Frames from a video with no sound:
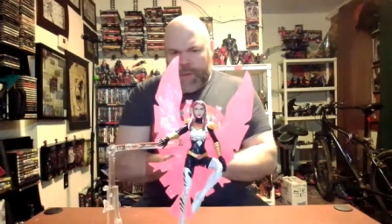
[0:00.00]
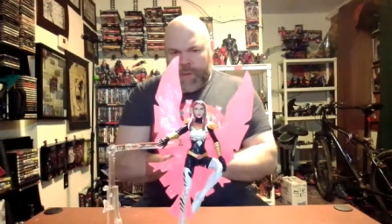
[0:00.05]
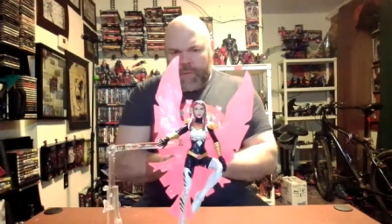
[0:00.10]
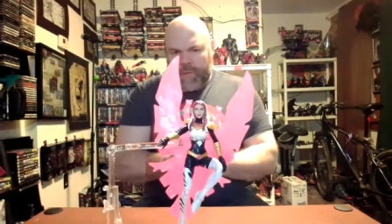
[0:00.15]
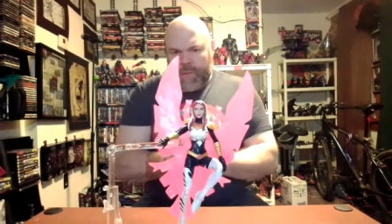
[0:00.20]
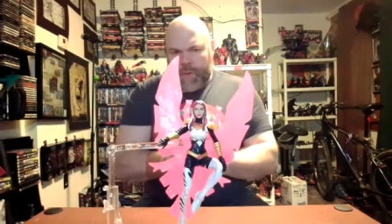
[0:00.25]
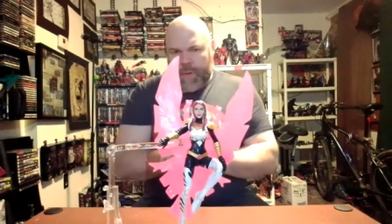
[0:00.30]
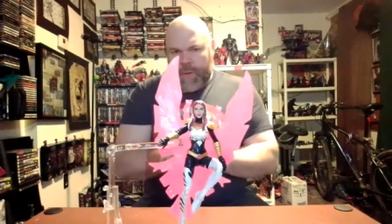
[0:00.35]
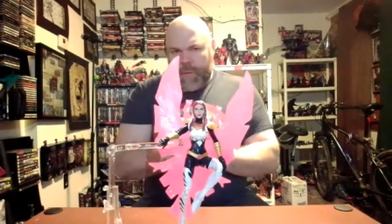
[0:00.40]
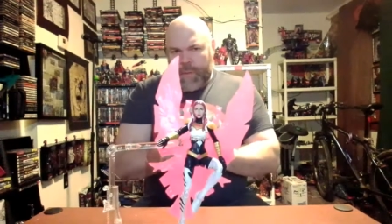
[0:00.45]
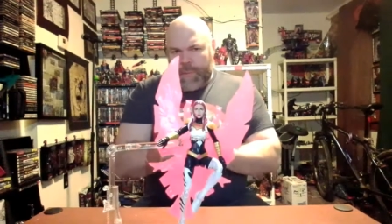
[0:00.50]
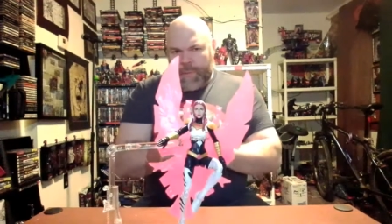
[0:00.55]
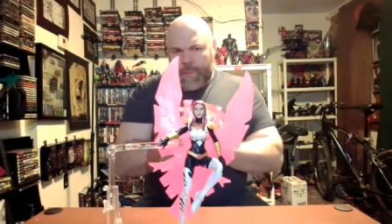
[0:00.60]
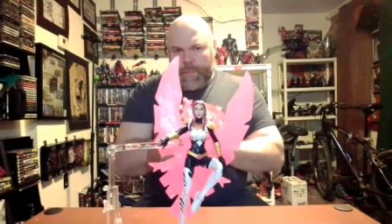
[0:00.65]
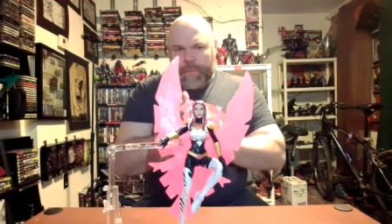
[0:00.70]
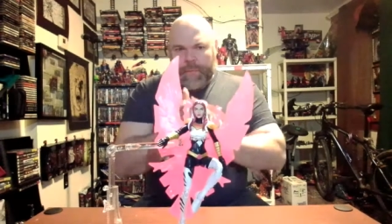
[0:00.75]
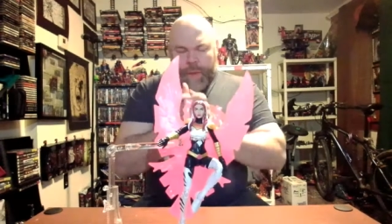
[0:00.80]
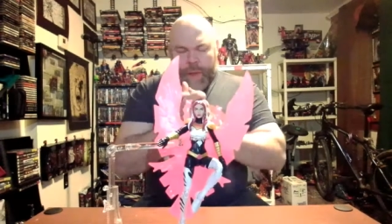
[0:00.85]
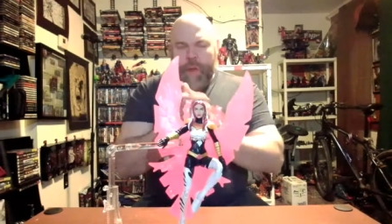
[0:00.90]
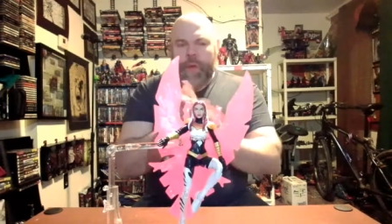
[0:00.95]
So,
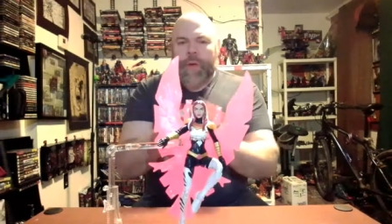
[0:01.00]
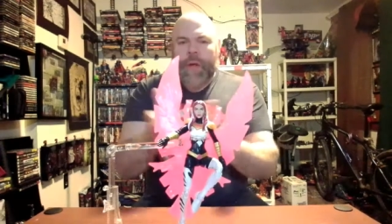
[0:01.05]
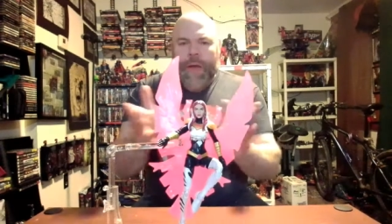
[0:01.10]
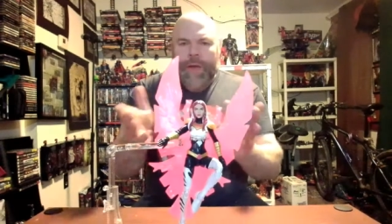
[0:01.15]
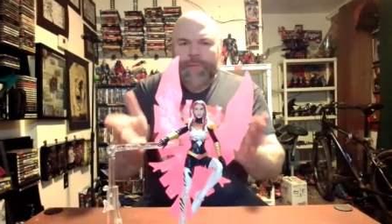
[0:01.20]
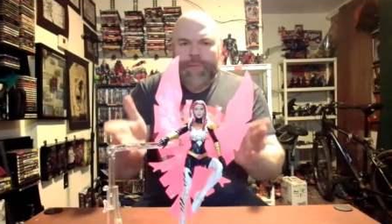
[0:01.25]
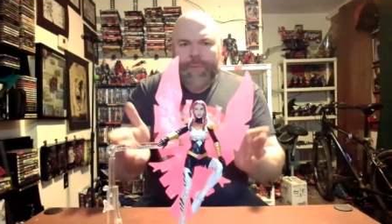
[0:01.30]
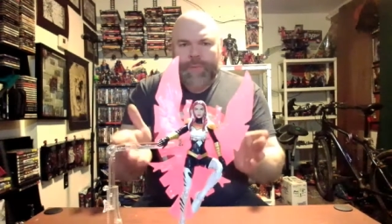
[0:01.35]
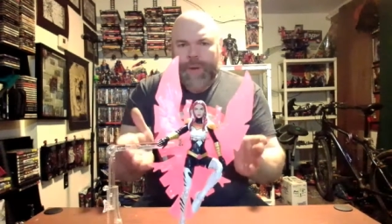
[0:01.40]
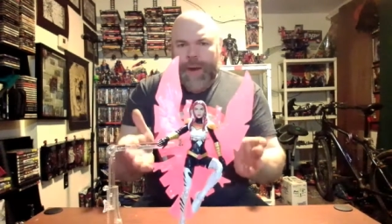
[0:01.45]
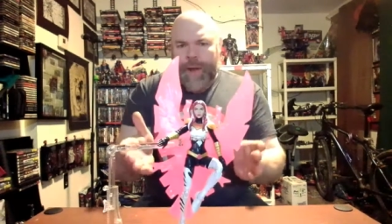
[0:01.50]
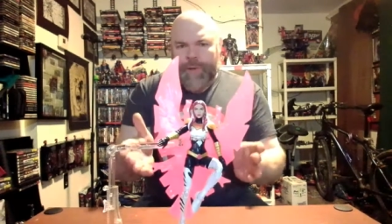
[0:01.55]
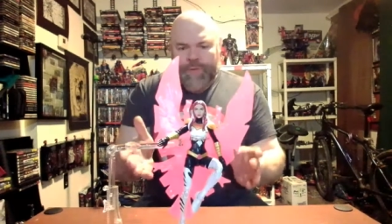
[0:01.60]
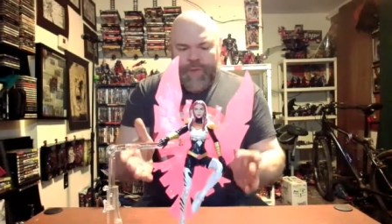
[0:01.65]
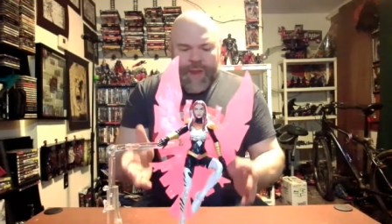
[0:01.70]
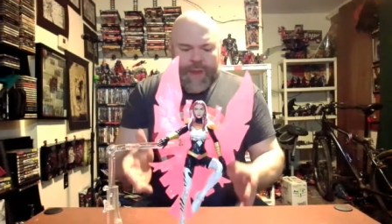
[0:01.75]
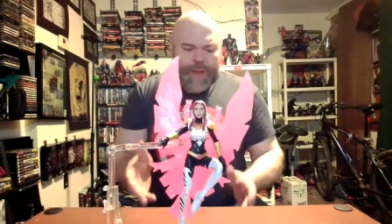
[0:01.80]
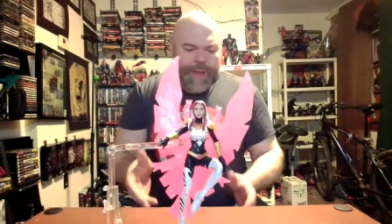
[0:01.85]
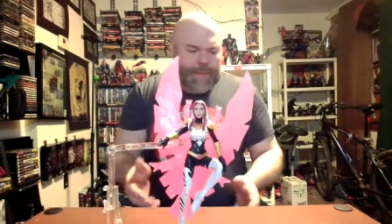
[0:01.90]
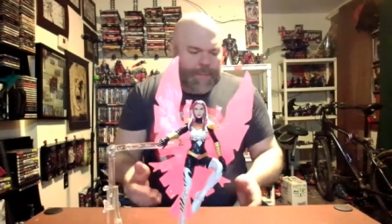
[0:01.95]
thank you guys for
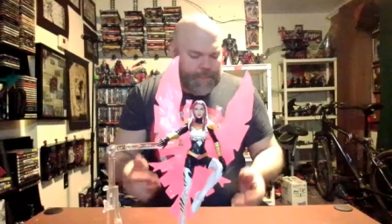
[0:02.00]
watching.